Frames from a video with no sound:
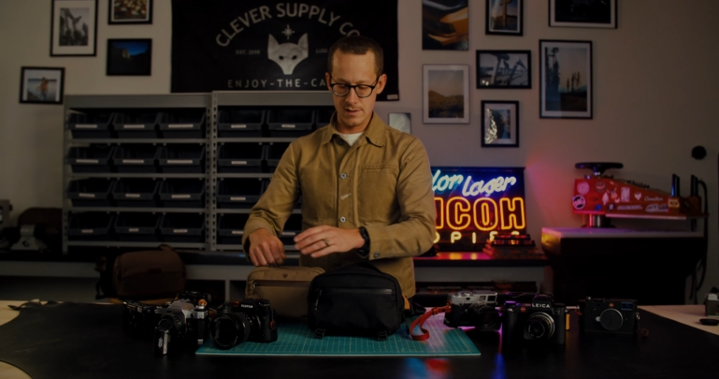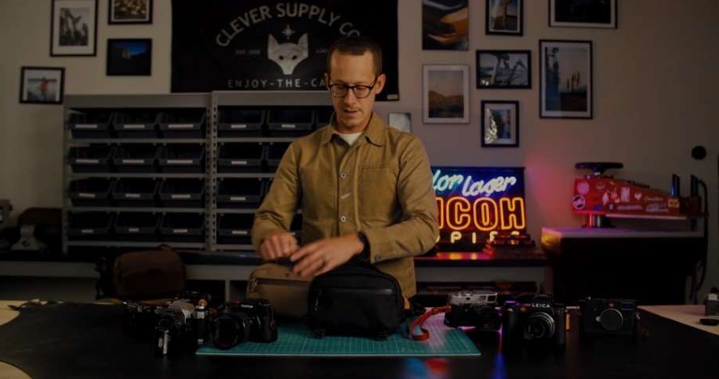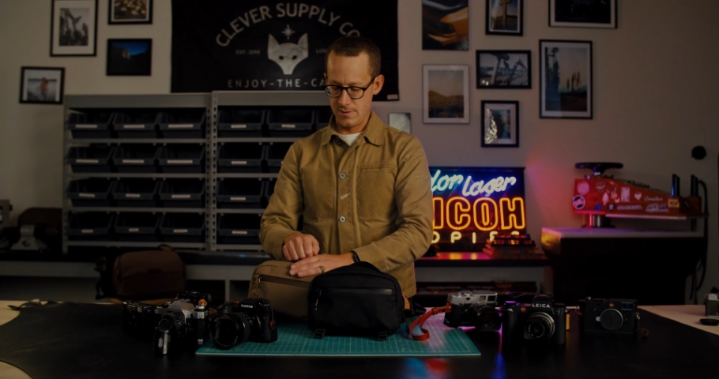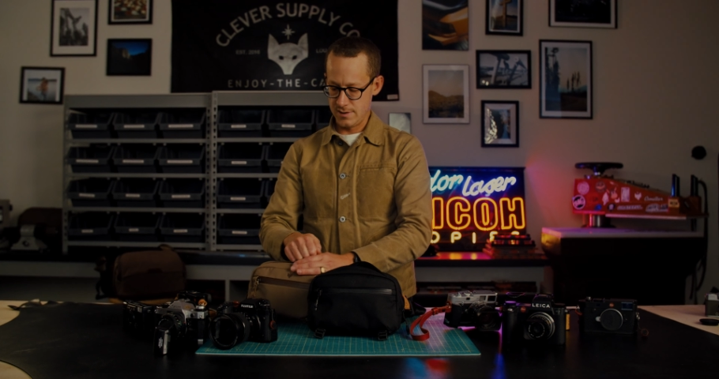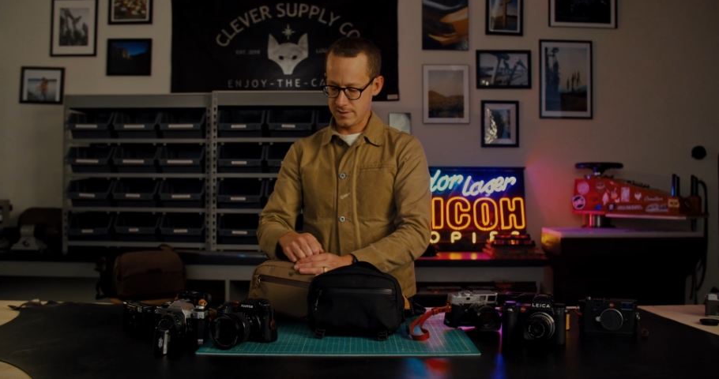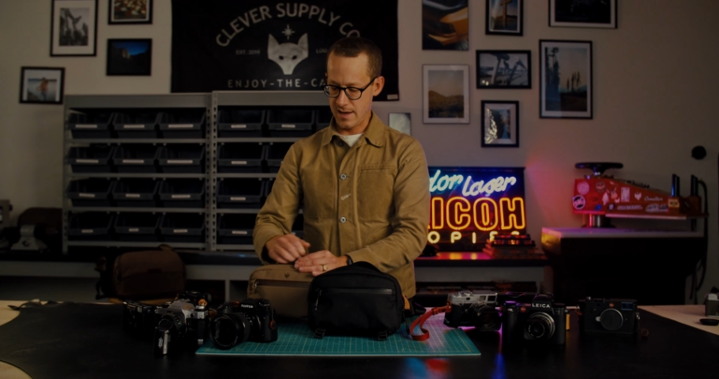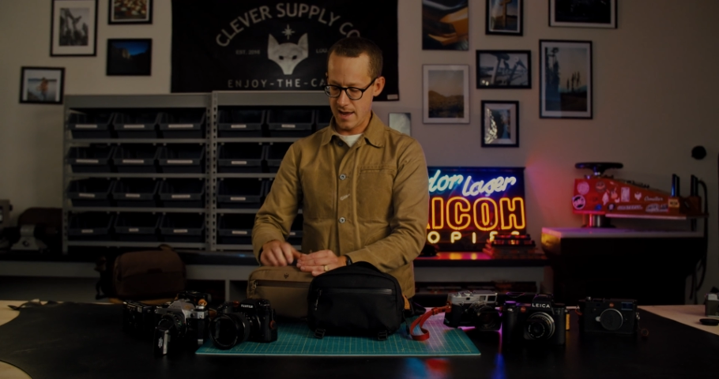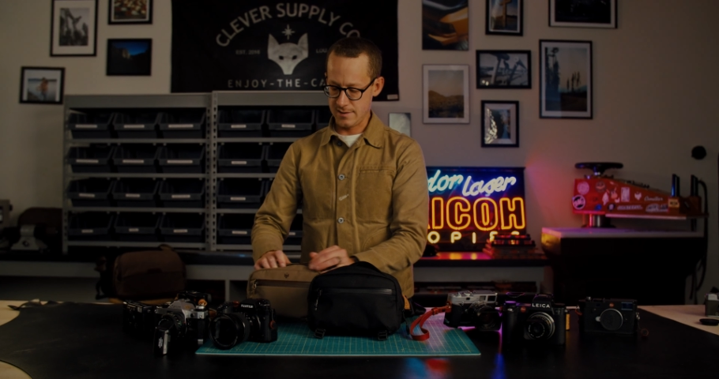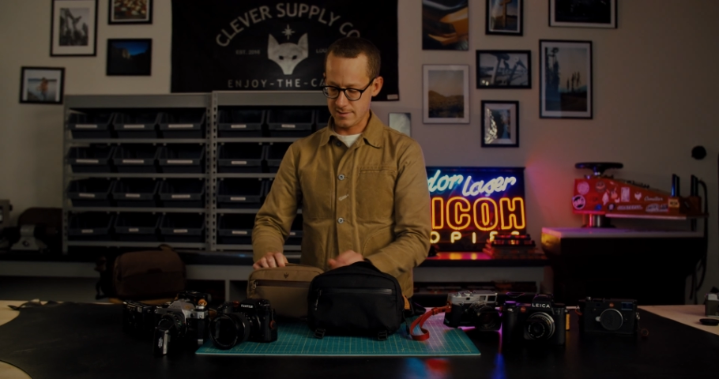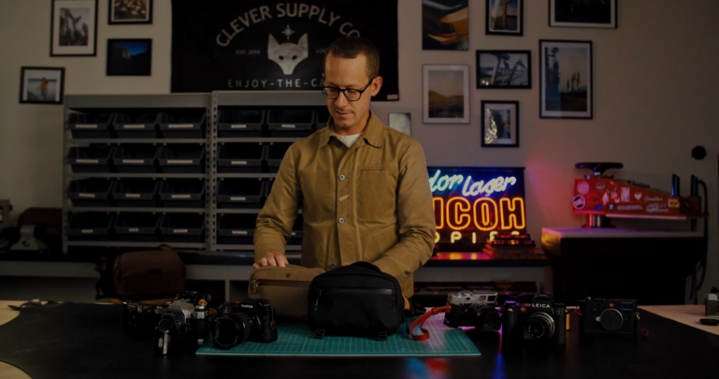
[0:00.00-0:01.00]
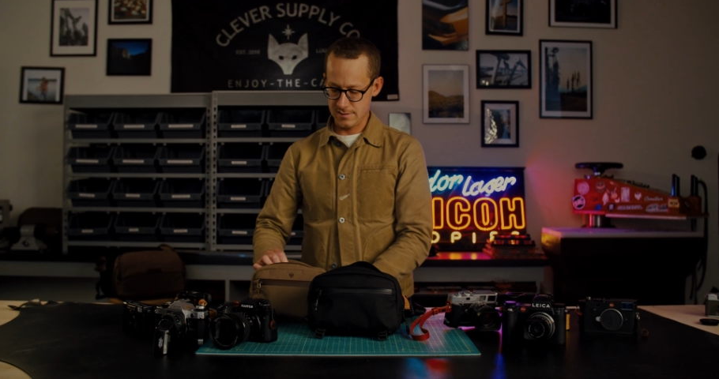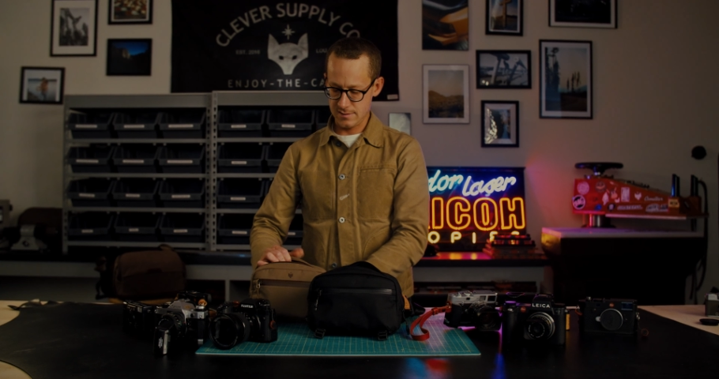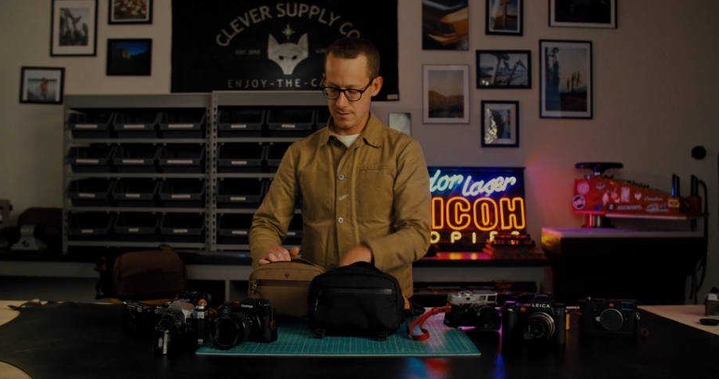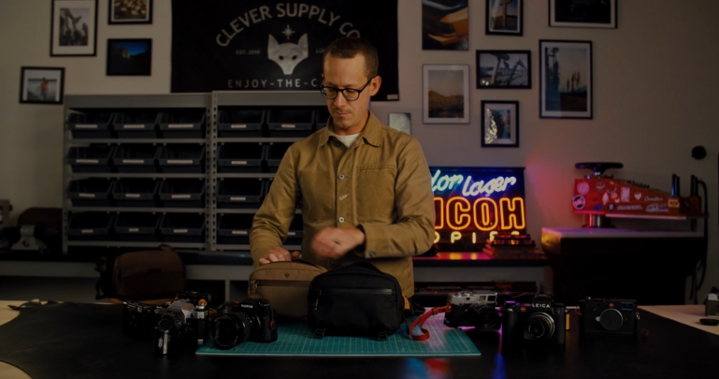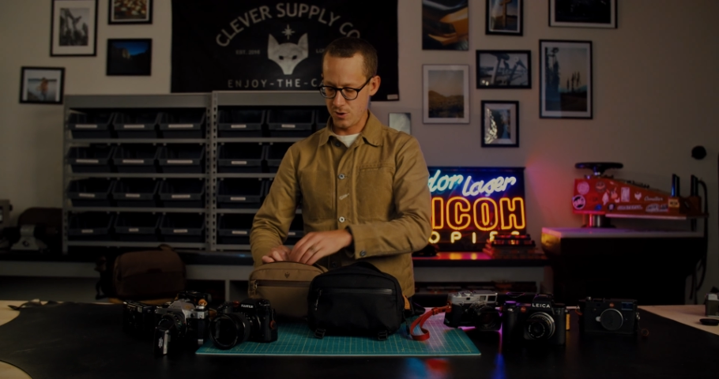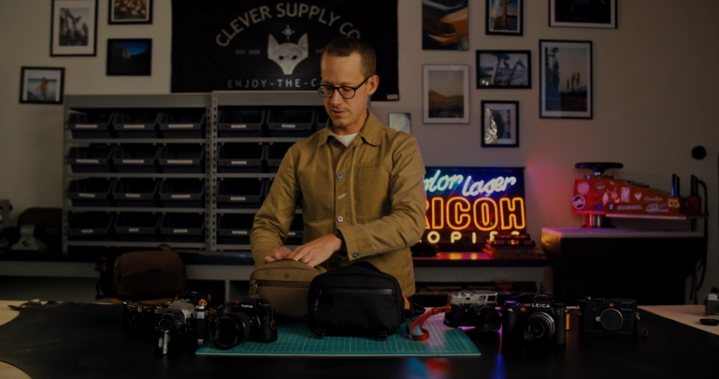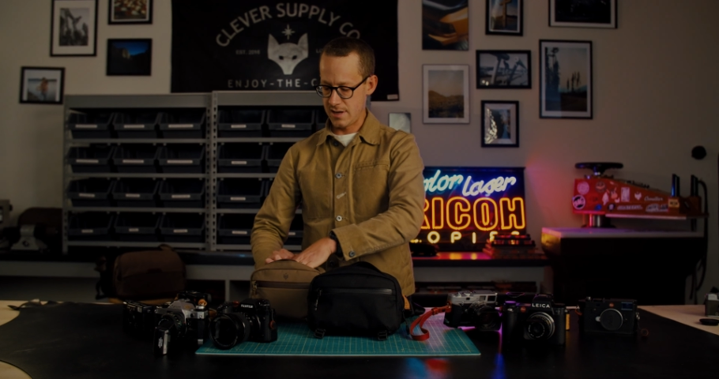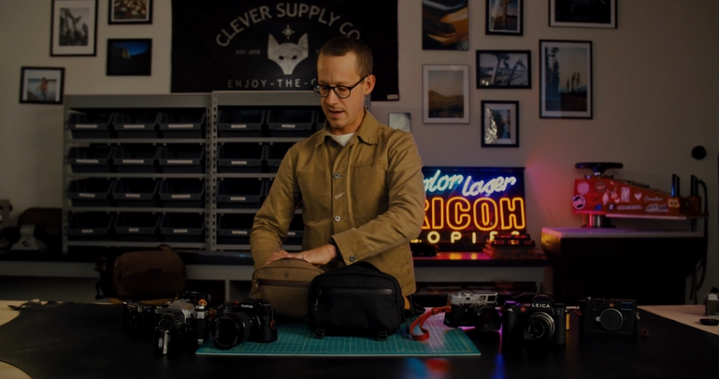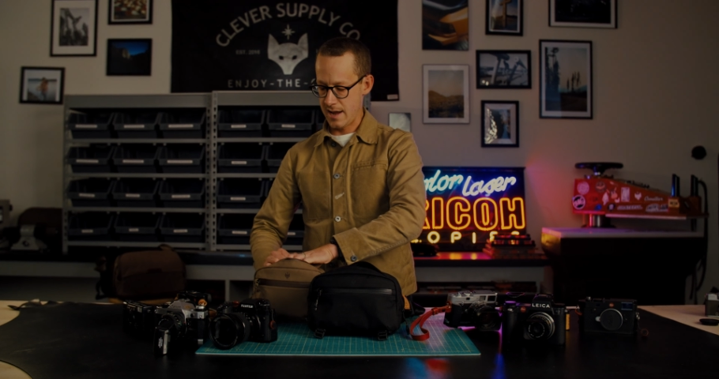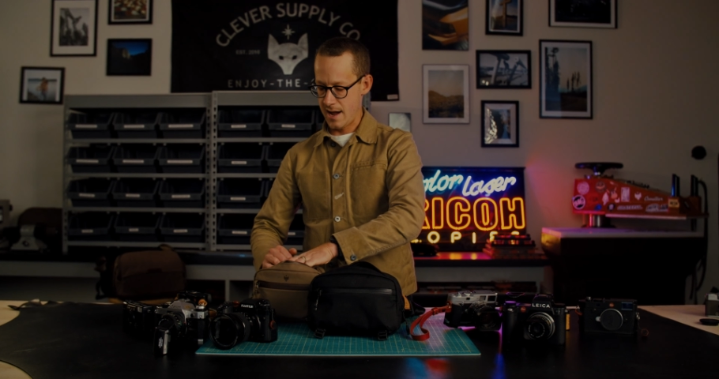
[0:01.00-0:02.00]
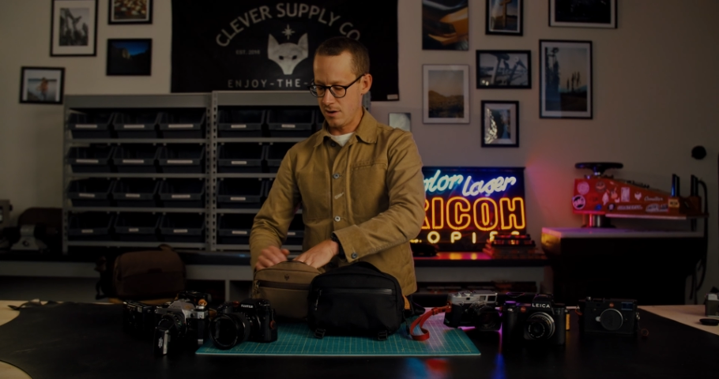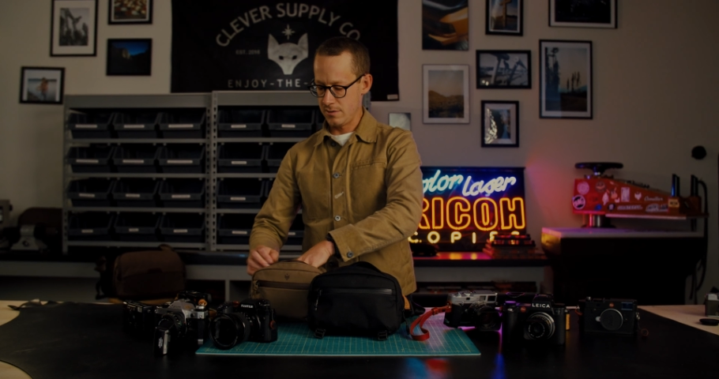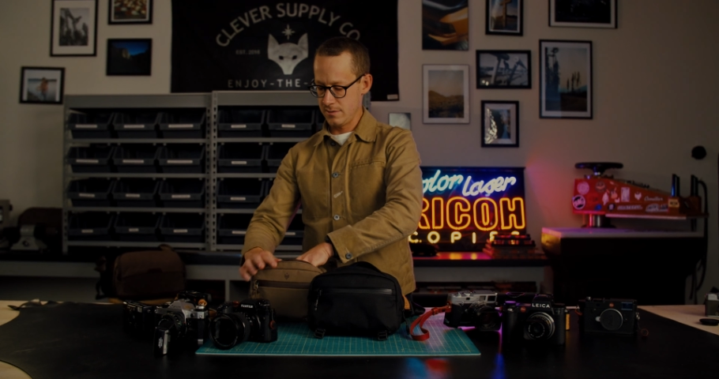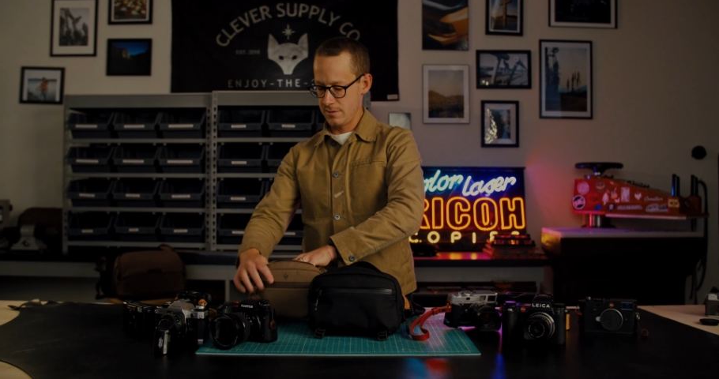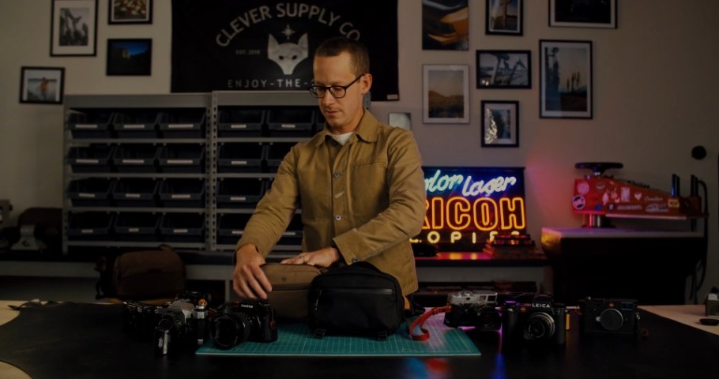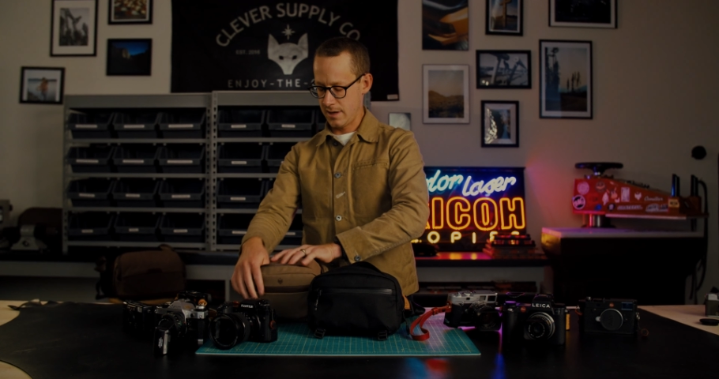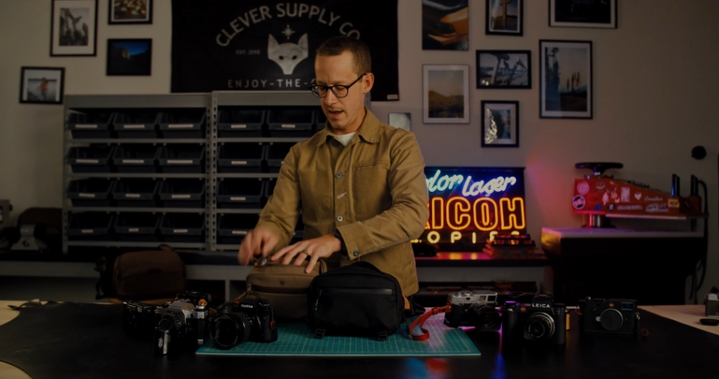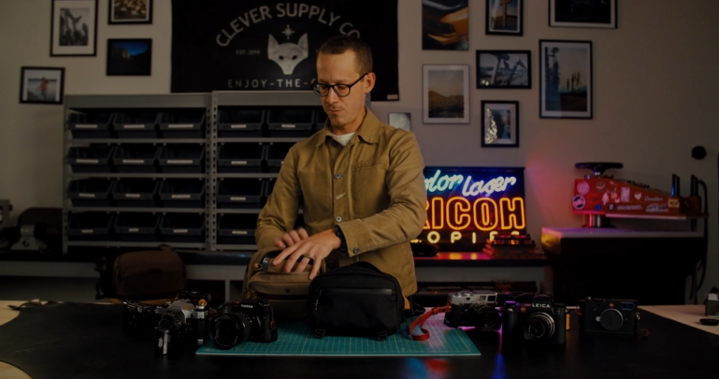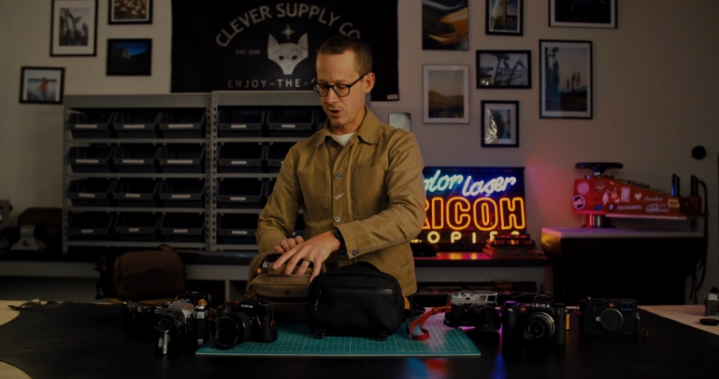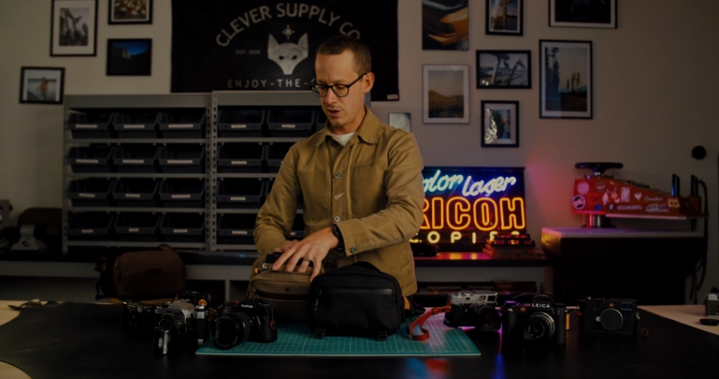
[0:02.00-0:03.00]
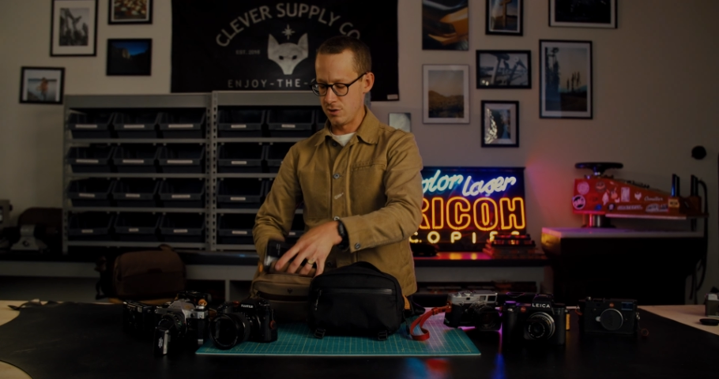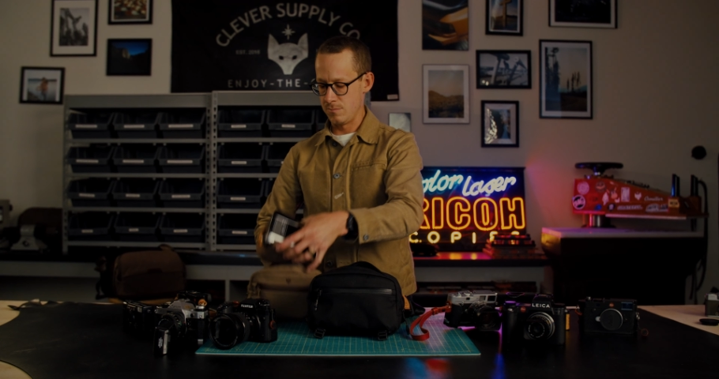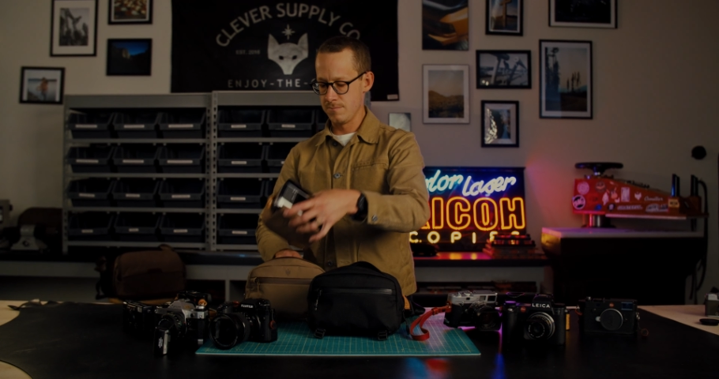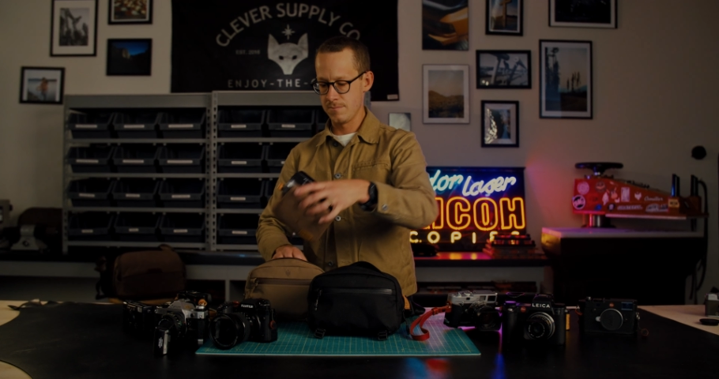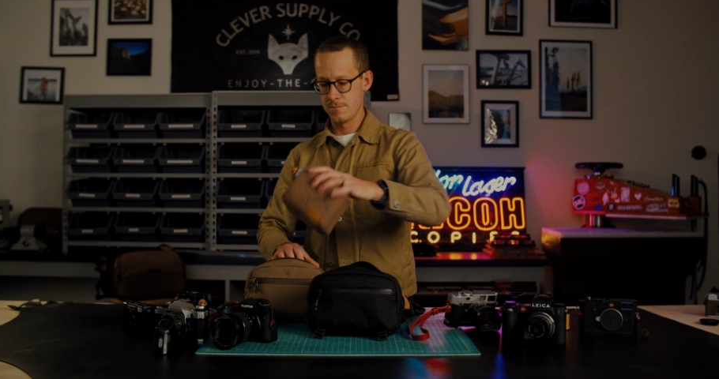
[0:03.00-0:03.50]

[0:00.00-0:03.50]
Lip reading: in this case, I'm going to take out the camera cube.